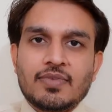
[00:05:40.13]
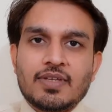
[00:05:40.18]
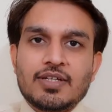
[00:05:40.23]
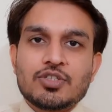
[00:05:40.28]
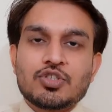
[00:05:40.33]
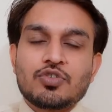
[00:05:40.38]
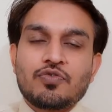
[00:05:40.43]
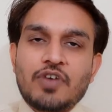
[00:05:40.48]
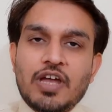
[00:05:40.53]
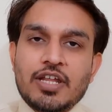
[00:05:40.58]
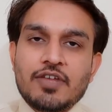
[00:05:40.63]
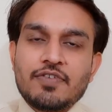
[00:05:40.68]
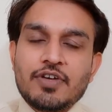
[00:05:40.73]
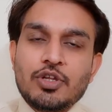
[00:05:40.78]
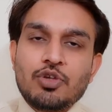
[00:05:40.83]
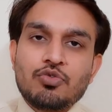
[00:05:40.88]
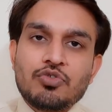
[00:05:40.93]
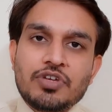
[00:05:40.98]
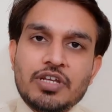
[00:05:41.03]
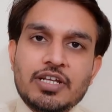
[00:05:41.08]
So whenever
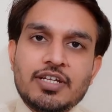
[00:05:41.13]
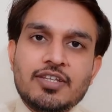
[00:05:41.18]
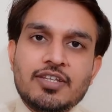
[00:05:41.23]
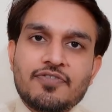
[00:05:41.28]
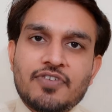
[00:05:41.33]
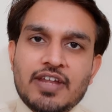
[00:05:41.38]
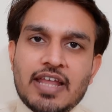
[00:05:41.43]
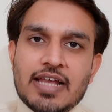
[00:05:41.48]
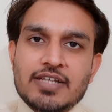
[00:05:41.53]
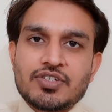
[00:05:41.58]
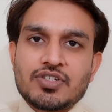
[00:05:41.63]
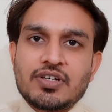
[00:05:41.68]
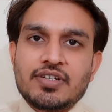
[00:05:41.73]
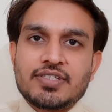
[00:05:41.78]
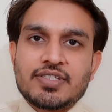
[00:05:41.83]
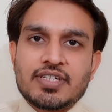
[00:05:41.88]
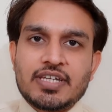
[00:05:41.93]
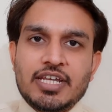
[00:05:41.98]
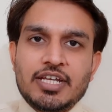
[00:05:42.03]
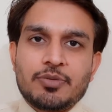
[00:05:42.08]
you read the financial
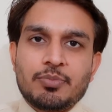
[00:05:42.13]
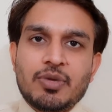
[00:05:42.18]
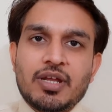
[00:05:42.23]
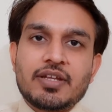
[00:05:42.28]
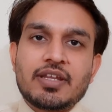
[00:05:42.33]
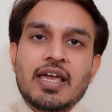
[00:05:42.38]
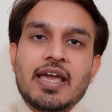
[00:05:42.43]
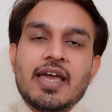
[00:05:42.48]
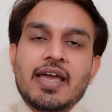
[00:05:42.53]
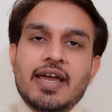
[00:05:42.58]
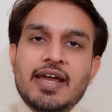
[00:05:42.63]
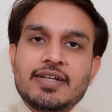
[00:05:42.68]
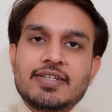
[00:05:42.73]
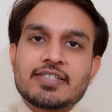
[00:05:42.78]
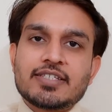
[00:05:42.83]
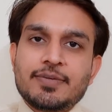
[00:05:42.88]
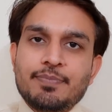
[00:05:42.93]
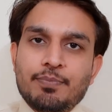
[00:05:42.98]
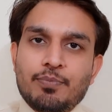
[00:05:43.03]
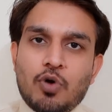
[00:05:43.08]
statement, it is
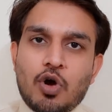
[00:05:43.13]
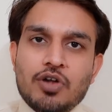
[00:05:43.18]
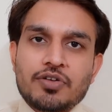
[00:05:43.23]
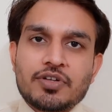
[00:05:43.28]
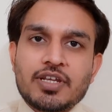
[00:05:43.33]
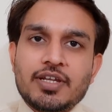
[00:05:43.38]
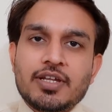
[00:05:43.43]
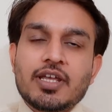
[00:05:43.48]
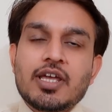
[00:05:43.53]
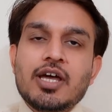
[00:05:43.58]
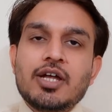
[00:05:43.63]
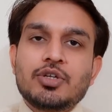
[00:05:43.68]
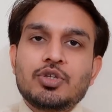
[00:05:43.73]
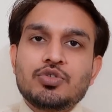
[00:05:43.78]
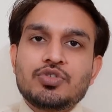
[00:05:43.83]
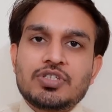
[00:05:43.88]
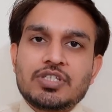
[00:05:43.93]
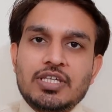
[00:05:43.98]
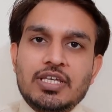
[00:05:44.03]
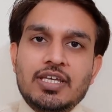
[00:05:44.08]
important to
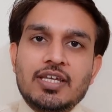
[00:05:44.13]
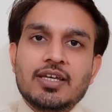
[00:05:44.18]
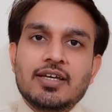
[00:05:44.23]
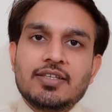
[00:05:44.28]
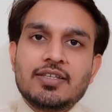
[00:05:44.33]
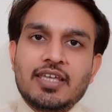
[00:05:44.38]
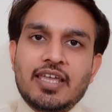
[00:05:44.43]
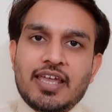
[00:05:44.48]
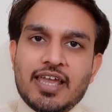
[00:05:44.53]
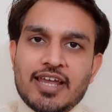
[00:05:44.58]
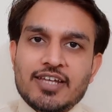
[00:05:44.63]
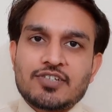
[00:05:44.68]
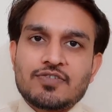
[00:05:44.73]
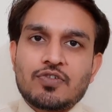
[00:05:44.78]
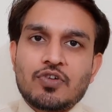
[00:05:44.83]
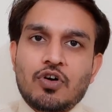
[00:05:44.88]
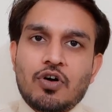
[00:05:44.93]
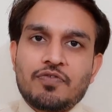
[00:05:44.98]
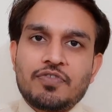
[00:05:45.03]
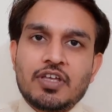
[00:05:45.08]
see the cash
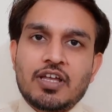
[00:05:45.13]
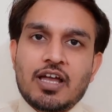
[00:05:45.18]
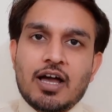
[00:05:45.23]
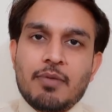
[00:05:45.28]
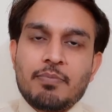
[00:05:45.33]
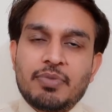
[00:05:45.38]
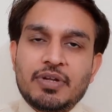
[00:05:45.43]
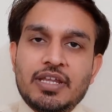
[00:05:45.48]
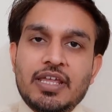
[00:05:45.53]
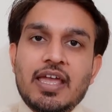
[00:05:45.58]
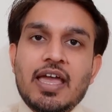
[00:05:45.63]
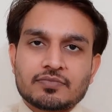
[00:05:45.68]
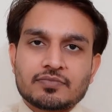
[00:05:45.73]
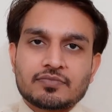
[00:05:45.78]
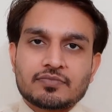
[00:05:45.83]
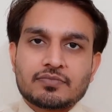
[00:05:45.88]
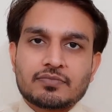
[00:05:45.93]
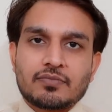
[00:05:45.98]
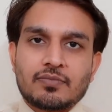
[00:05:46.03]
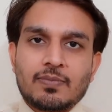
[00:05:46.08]
flow of the company,
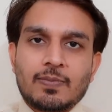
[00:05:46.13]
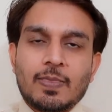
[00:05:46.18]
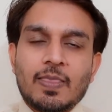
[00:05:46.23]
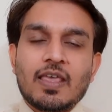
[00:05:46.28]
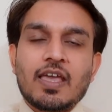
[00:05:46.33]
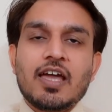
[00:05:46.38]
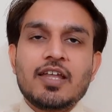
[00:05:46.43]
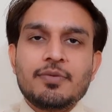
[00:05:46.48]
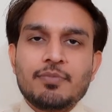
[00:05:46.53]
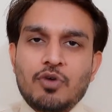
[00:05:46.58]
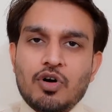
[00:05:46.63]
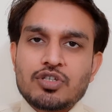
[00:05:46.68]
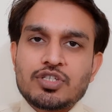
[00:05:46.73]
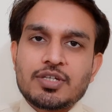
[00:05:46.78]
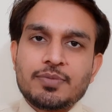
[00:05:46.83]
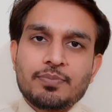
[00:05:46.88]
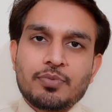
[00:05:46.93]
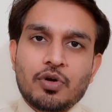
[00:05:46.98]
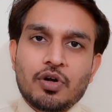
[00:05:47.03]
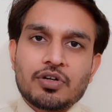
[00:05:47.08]
and most
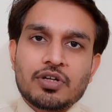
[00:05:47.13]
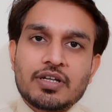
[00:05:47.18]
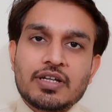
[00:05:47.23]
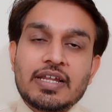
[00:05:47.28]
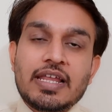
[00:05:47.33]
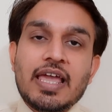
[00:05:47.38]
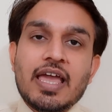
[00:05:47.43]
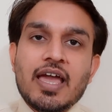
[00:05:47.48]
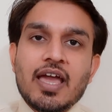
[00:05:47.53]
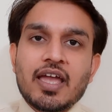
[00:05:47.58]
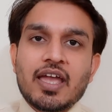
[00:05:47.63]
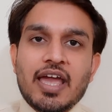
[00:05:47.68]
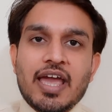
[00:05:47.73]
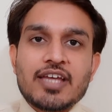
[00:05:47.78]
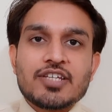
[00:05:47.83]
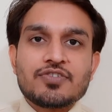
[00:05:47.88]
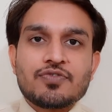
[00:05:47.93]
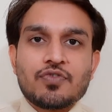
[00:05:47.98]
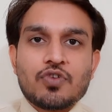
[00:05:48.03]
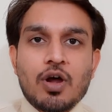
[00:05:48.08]
importantly,
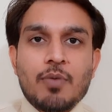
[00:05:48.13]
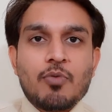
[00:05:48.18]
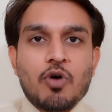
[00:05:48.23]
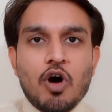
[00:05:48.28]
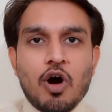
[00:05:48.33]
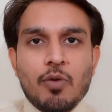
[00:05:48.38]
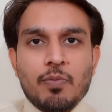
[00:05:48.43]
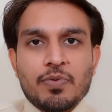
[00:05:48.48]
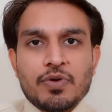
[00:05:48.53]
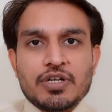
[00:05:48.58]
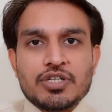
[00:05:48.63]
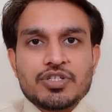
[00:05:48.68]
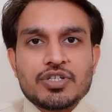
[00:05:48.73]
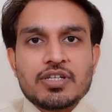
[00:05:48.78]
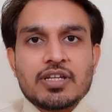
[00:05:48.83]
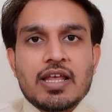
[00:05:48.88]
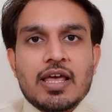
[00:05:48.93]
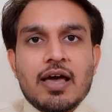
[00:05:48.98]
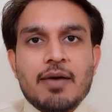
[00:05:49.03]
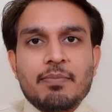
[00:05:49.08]
cash from
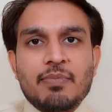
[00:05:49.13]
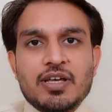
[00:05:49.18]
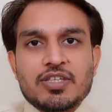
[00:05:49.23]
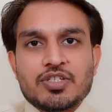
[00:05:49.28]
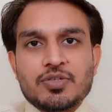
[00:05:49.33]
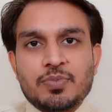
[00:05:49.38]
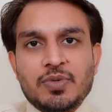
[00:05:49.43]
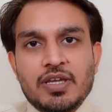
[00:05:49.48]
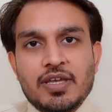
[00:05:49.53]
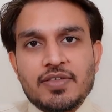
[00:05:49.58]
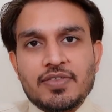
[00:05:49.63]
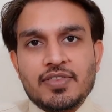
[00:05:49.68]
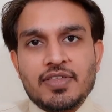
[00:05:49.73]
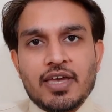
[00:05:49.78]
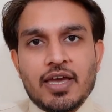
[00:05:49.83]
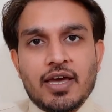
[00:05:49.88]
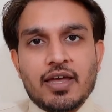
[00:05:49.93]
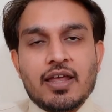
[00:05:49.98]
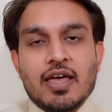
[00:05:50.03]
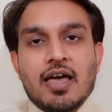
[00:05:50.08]
operation must be
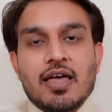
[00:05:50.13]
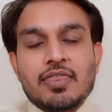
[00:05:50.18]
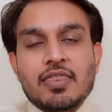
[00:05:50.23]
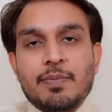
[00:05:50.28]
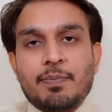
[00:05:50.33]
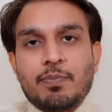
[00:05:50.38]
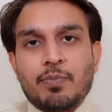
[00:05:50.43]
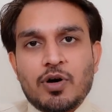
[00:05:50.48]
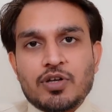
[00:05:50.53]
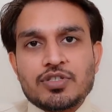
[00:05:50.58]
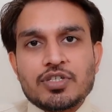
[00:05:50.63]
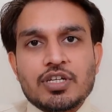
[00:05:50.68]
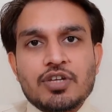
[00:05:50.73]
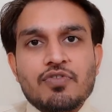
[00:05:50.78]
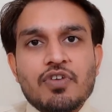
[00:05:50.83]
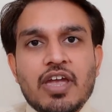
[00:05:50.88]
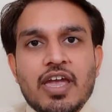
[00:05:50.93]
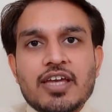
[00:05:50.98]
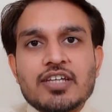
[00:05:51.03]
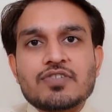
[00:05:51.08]
there. The
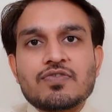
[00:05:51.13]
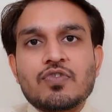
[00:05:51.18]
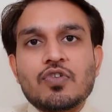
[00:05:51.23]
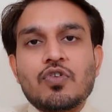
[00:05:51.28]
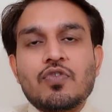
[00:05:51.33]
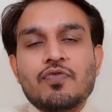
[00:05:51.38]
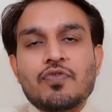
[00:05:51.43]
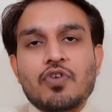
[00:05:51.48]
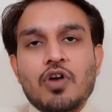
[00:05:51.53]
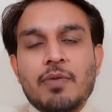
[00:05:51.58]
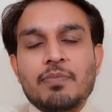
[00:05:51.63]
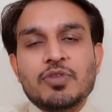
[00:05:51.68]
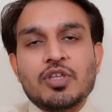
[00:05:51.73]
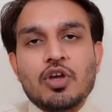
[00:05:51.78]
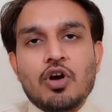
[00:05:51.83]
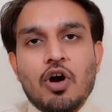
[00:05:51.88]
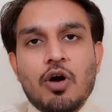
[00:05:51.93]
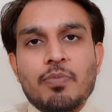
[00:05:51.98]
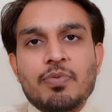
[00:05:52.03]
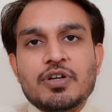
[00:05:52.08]
positive cash flow from
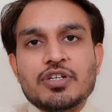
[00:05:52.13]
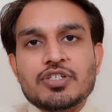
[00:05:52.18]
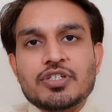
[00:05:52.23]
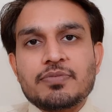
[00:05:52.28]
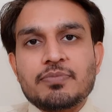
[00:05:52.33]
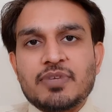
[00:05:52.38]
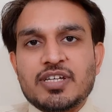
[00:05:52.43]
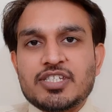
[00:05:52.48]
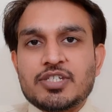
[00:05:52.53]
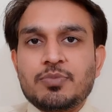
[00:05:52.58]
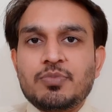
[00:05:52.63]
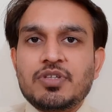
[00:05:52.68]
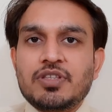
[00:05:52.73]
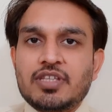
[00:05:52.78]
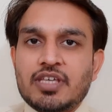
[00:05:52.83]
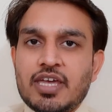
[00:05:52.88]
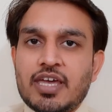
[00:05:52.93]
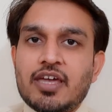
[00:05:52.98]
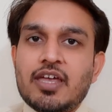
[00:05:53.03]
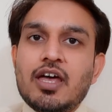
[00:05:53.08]
the operation must be
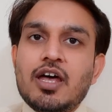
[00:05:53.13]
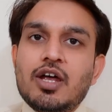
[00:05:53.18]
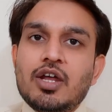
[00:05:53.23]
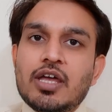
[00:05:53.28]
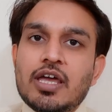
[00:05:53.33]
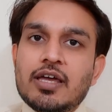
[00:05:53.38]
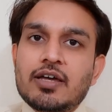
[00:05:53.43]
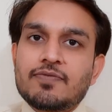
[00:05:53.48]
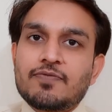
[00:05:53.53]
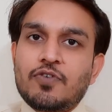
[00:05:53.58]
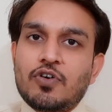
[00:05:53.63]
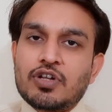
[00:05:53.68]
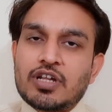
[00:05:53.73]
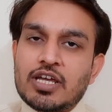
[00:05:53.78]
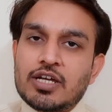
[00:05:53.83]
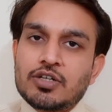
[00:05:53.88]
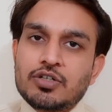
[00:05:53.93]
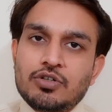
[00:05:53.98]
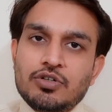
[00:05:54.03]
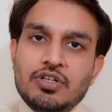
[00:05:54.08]
there for
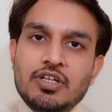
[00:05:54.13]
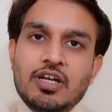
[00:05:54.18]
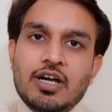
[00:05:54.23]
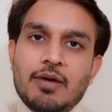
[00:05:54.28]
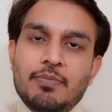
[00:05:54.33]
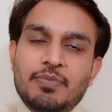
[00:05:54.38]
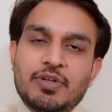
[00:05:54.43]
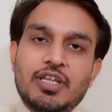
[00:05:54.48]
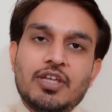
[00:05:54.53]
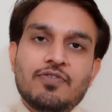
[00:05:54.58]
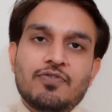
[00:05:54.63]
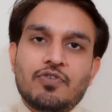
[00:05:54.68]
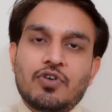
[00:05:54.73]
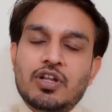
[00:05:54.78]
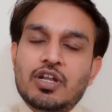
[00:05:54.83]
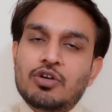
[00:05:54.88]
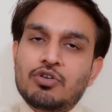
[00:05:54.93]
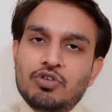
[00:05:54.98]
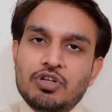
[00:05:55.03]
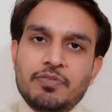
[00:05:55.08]
a good company, for
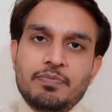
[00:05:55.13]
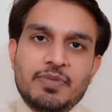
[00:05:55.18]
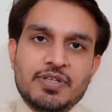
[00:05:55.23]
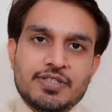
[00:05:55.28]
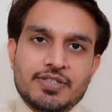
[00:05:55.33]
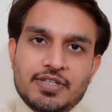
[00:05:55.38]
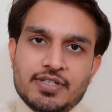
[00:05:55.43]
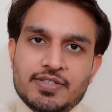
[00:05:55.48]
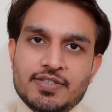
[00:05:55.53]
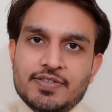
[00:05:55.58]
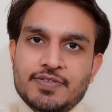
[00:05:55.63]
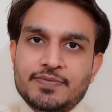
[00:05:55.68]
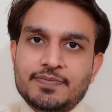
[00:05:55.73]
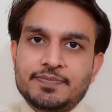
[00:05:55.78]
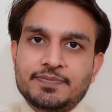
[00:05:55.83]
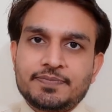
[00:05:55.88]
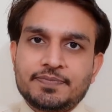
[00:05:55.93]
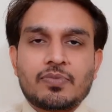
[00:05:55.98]
a good business.